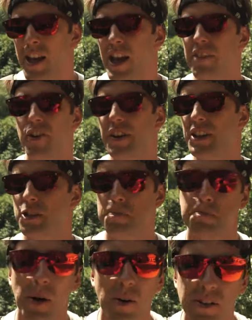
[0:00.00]
if you're
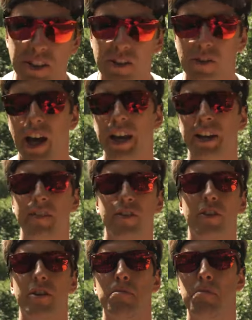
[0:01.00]
exposing right, and if
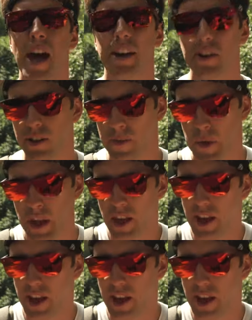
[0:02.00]
you're in manual.